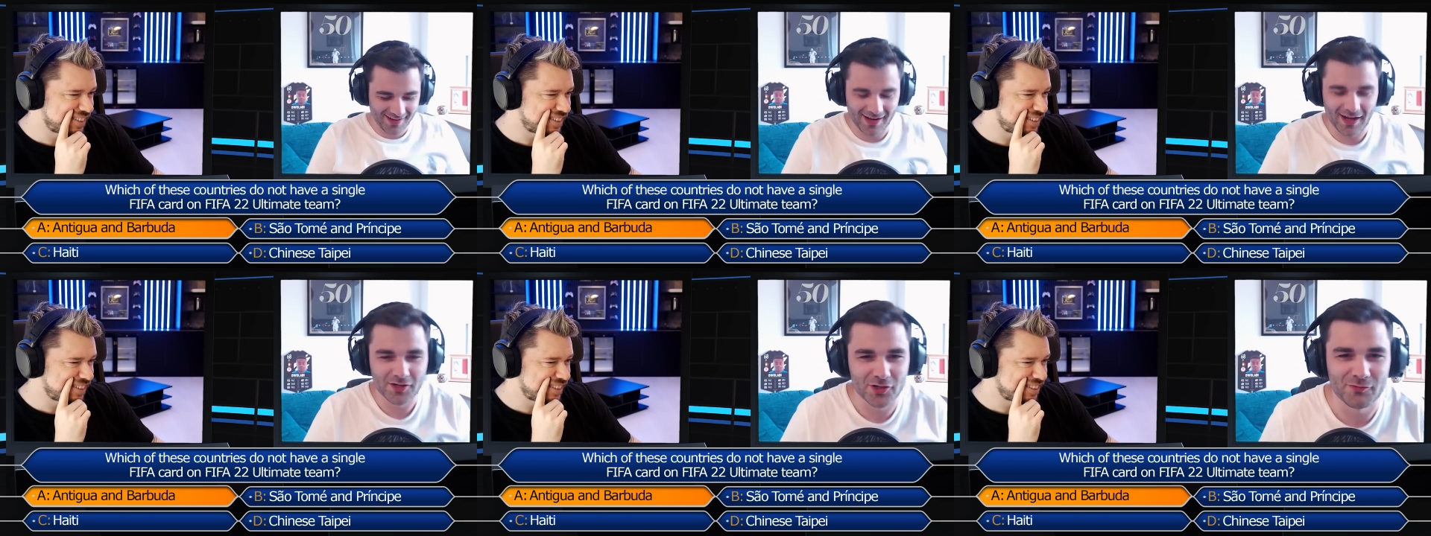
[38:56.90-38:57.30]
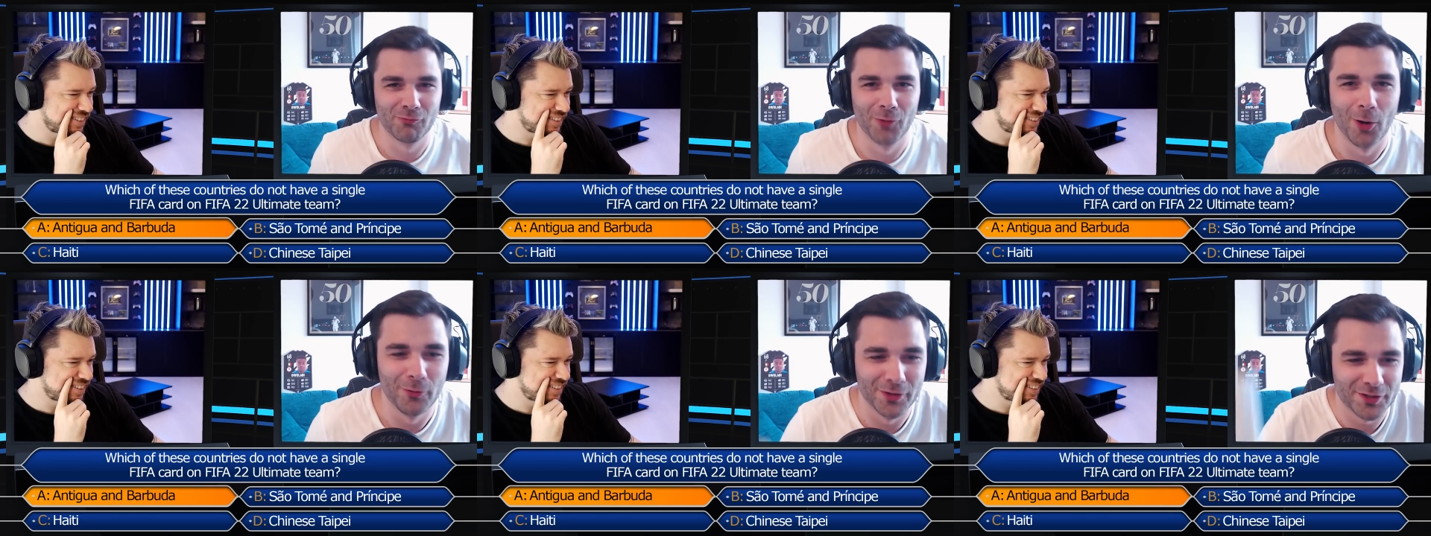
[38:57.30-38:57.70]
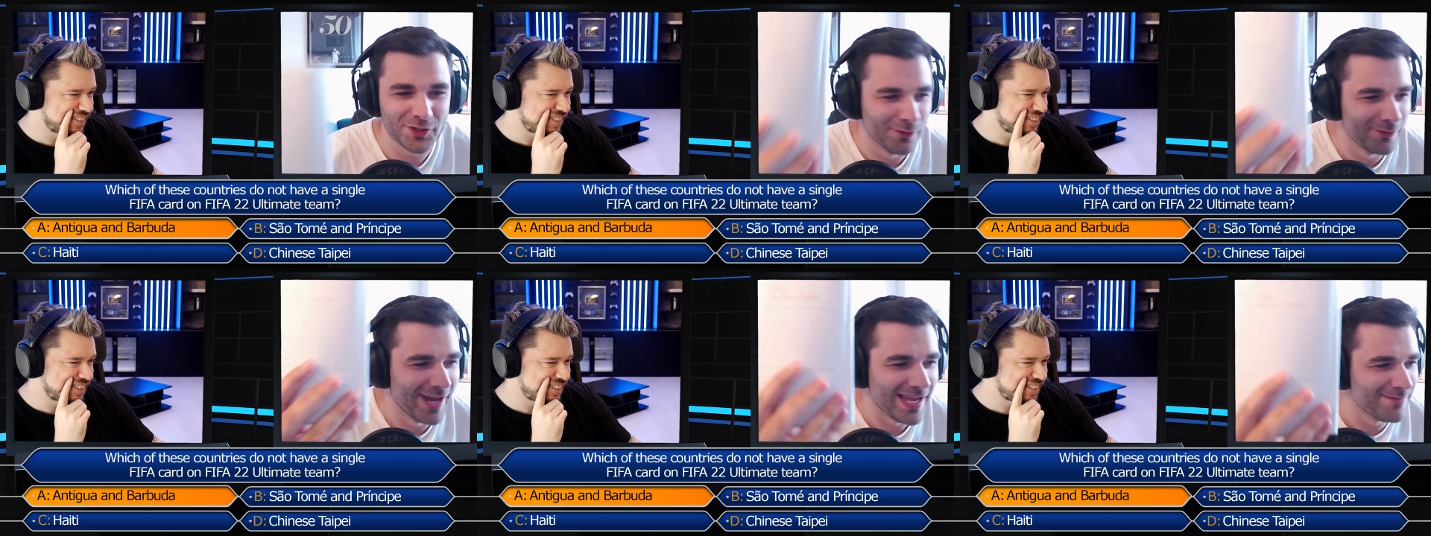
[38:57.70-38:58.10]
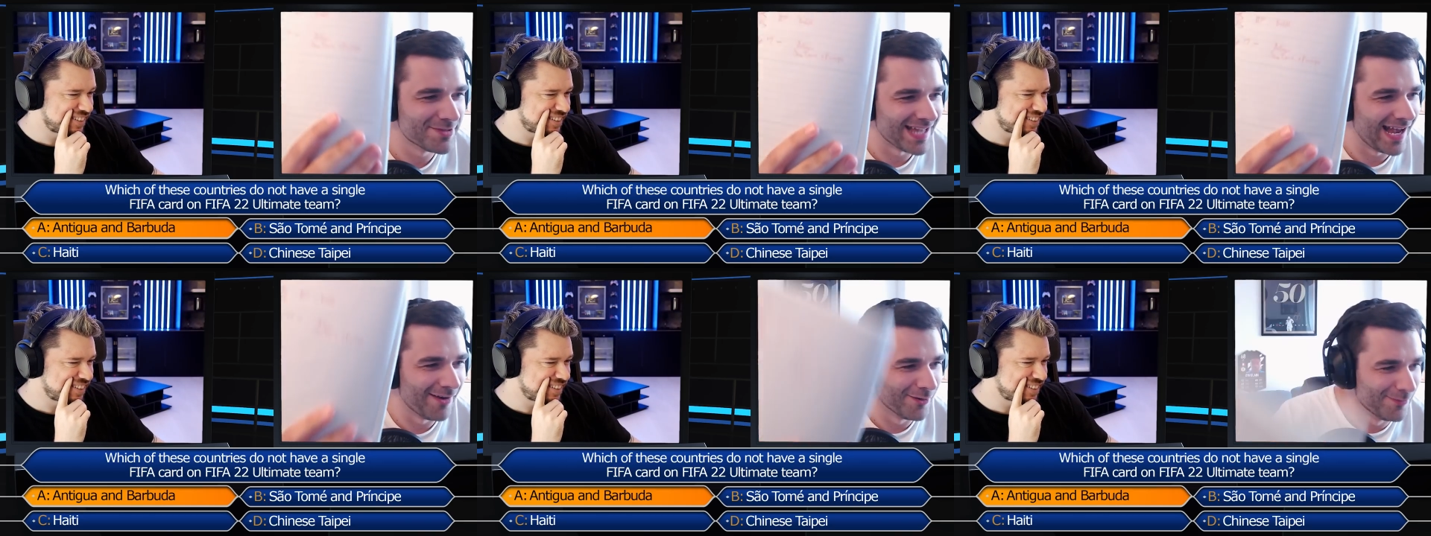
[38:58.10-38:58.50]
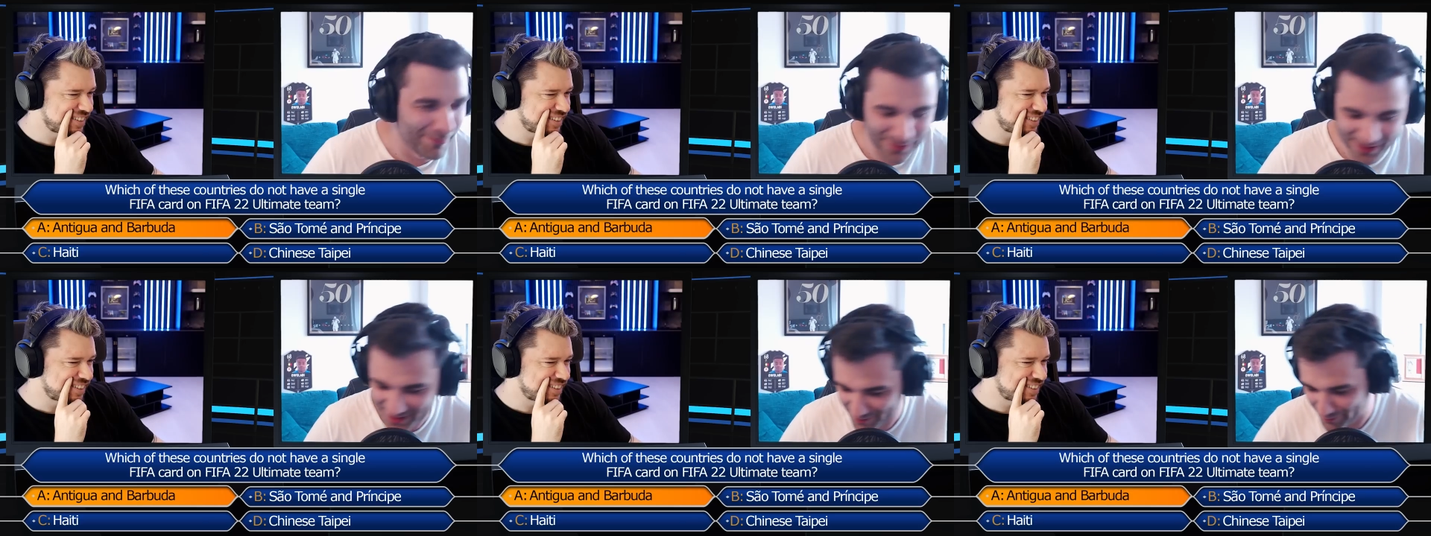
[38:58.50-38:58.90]
Speaker 1: I just wrote the two names down on my
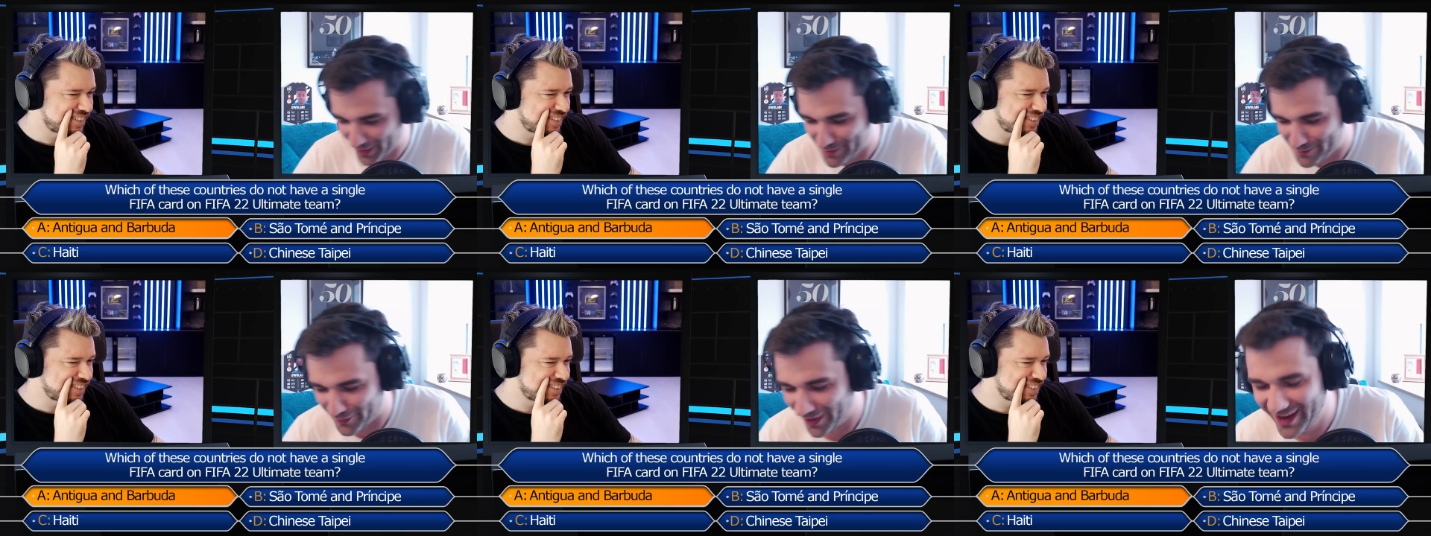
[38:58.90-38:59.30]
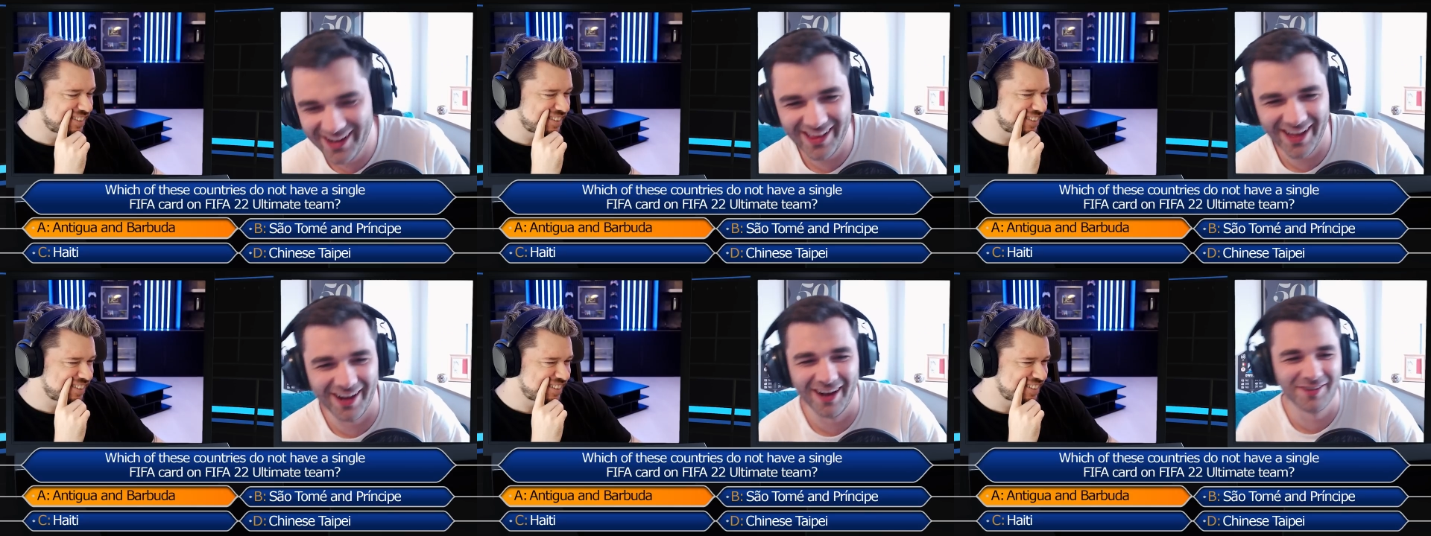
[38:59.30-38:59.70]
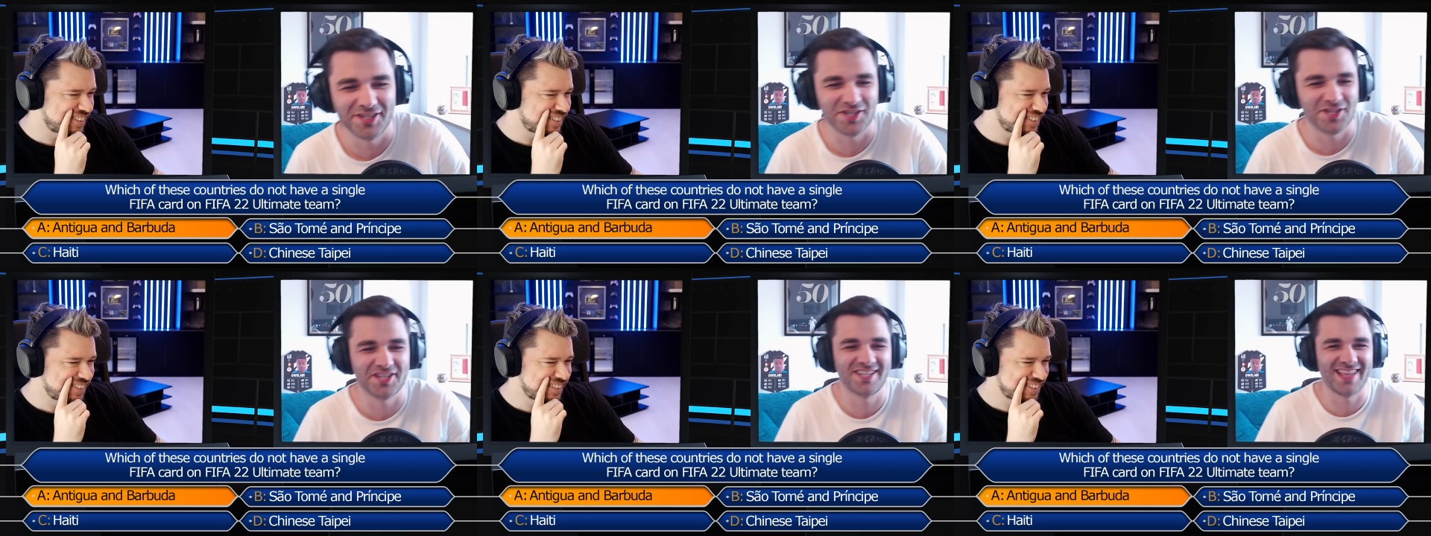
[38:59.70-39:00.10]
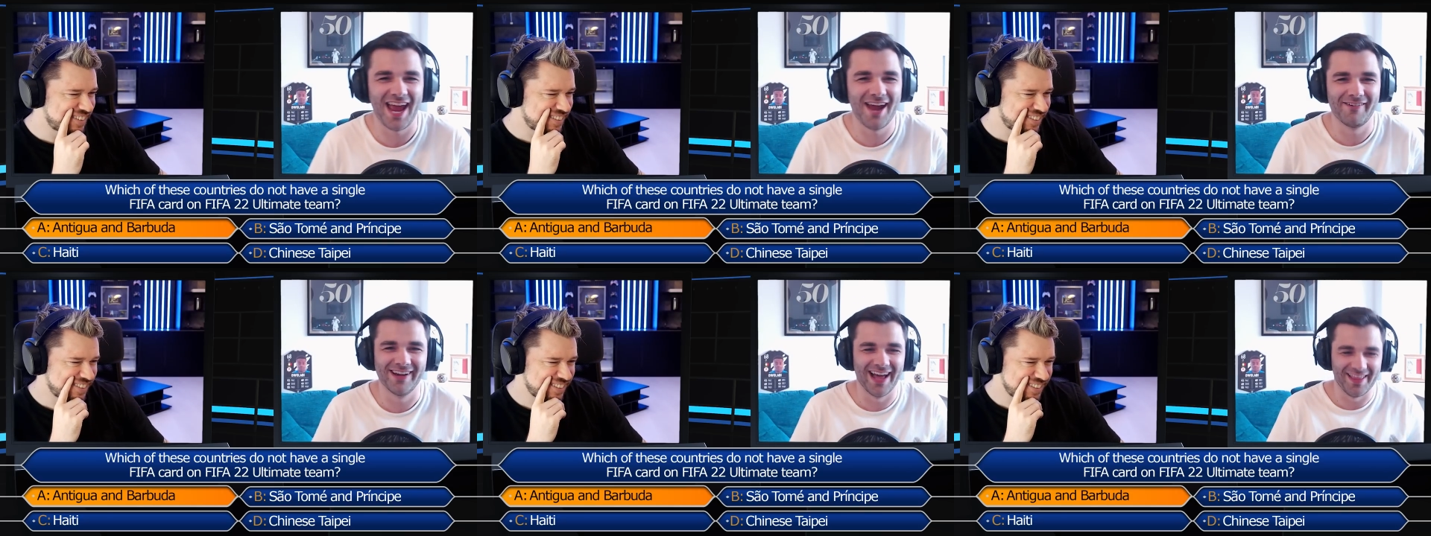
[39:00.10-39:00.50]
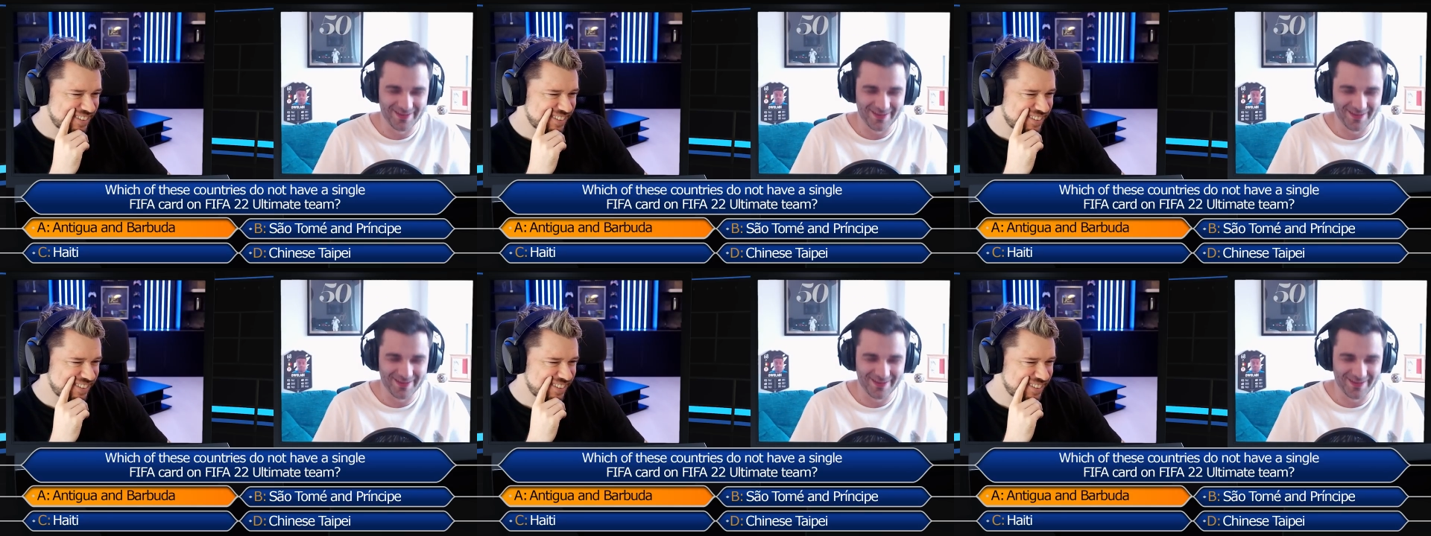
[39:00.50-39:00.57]
piece of paper. I was just staring at